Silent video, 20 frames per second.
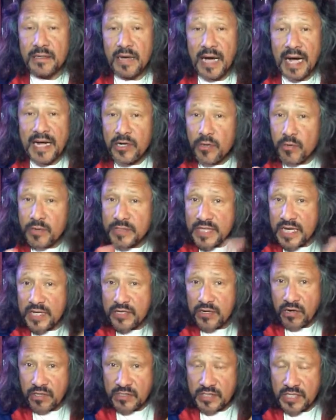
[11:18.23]
I know what
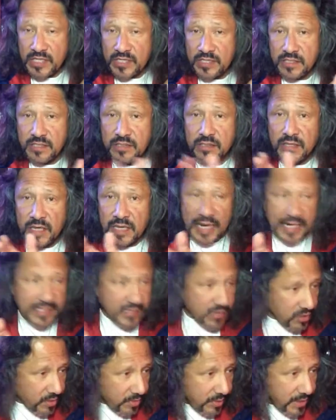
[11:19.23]
10 yards is, and I
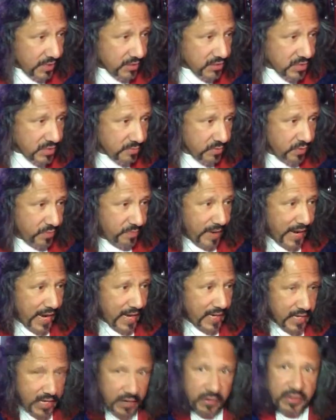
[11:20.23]
tell the players to move
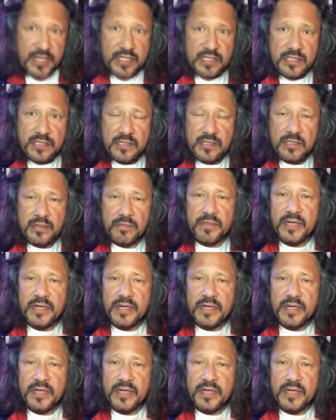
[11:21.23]
back. Here it is.